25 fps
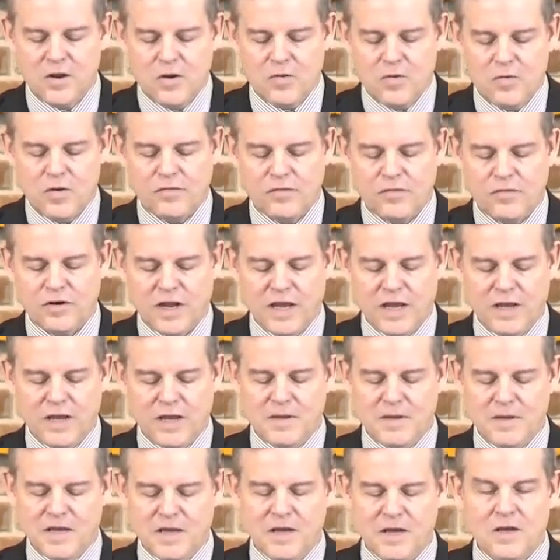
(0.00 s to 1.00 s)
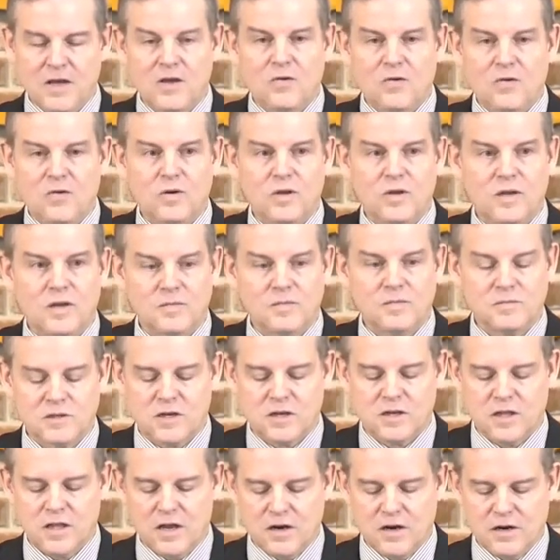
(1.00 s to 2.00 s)
Reverend Amy Williams
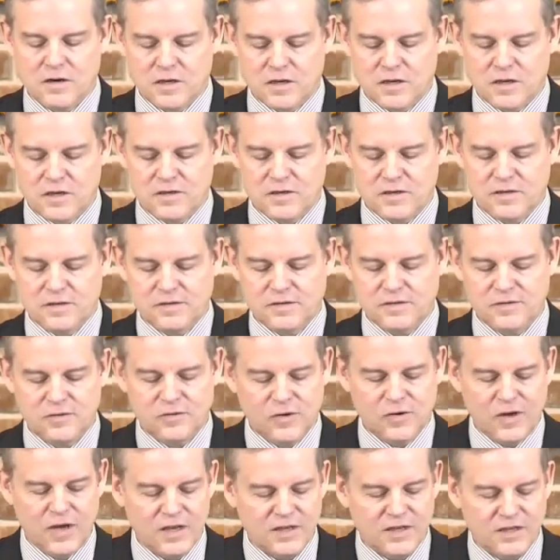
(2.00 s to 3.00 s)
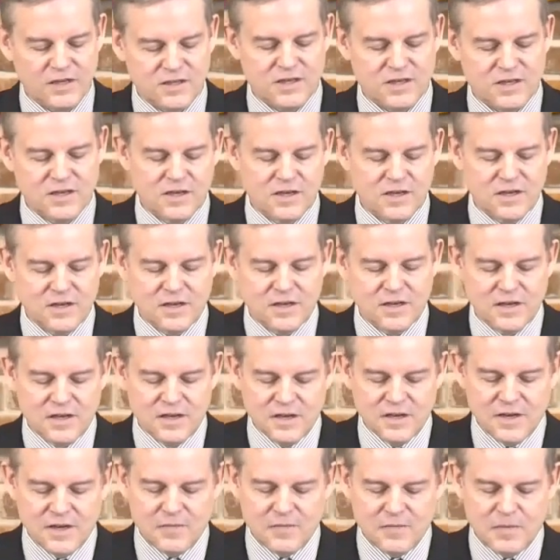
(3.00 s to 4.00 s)
Clark, who has
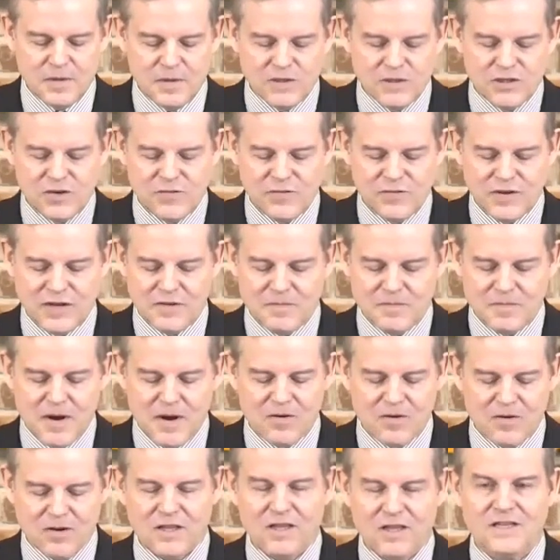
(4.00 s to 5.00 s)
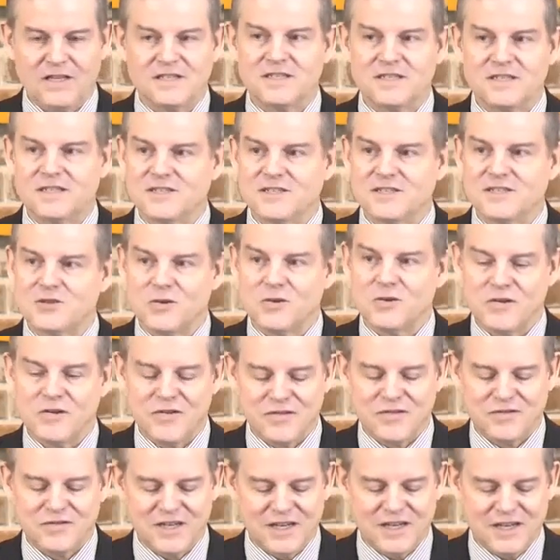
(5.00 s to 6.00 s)
been serving in Maryland since
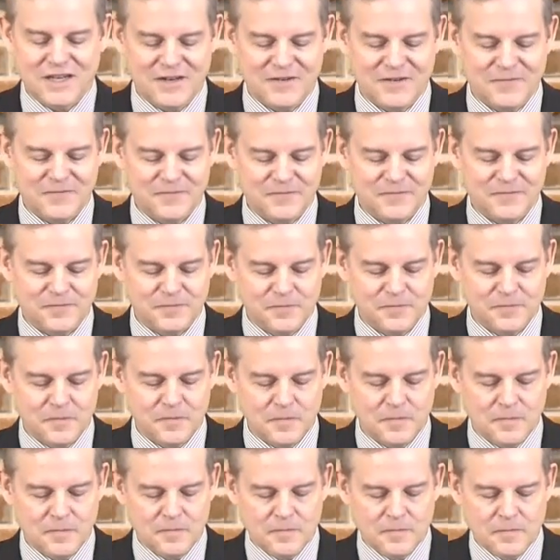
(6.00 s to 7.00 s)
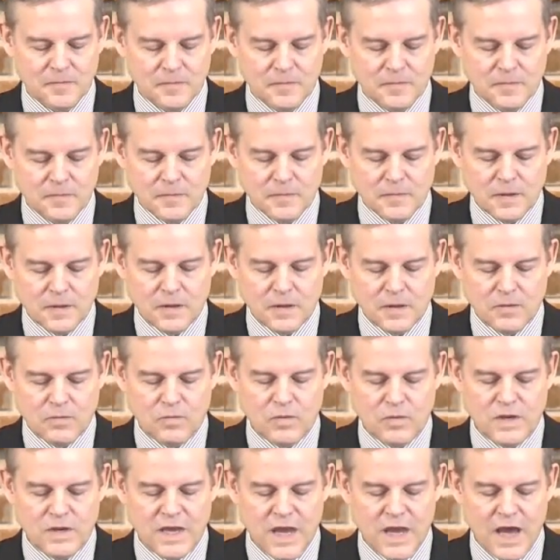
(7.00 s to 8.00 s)
2015.
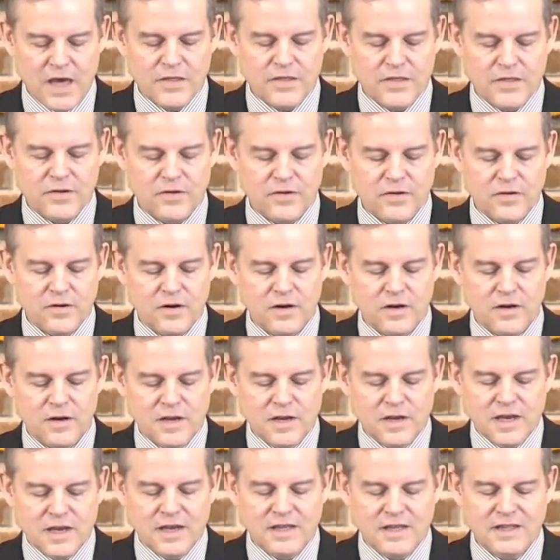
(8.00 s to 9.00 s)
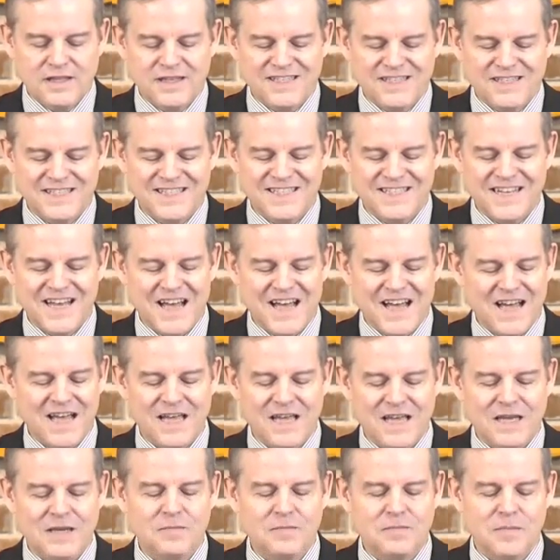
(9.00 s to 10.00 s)
We gather in this
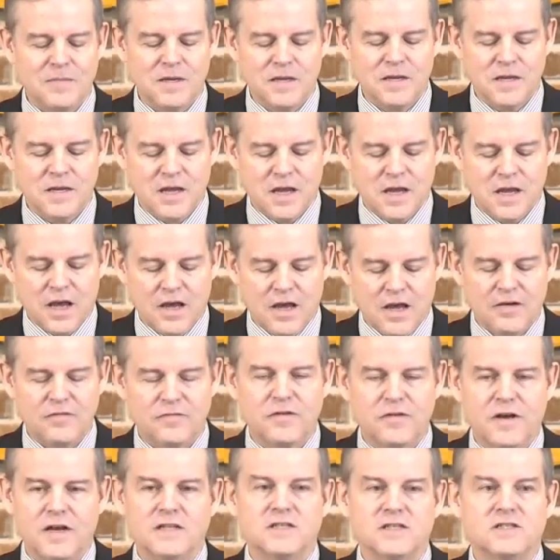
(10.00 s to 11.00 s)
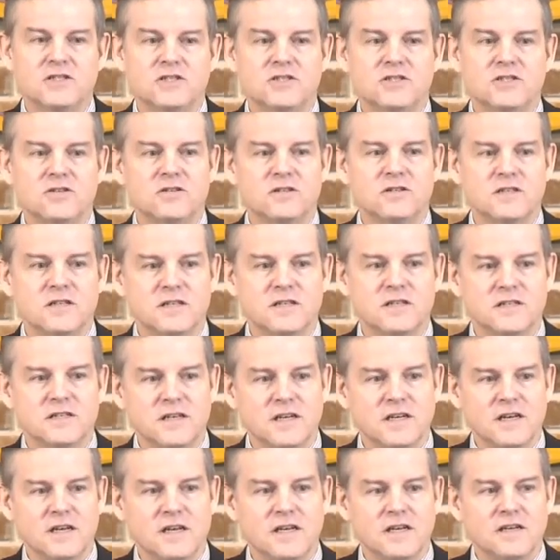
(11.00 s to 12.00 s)
time of
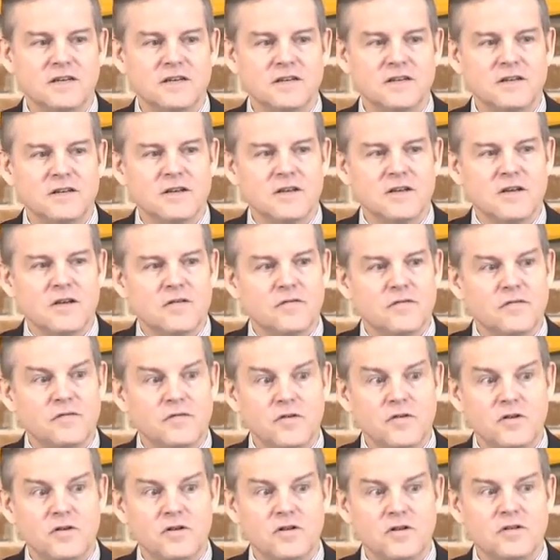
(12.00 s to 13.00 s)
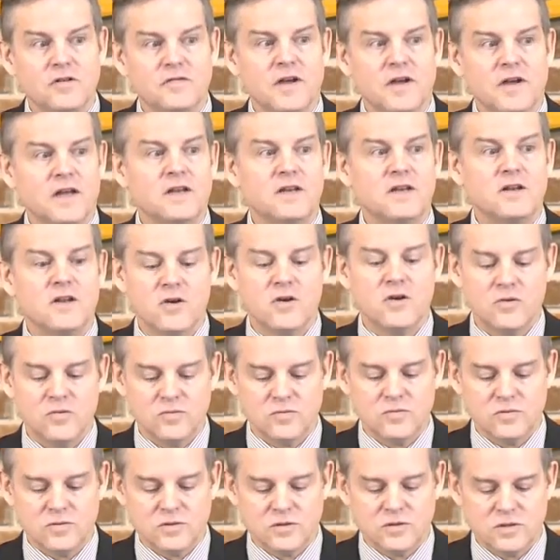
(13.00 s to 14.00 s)
uncertainty, full of
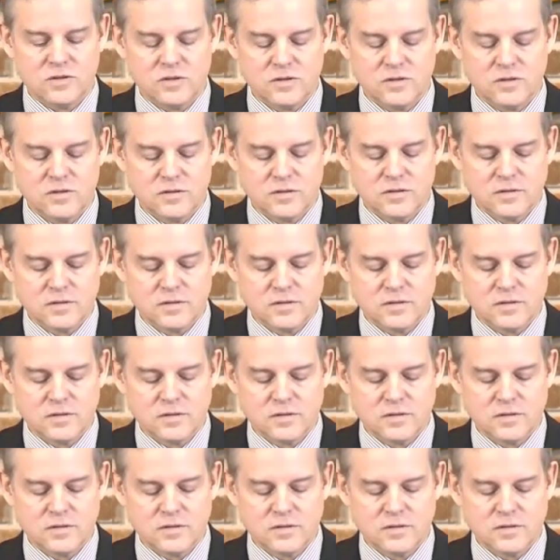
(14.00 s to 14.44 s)
unknowns,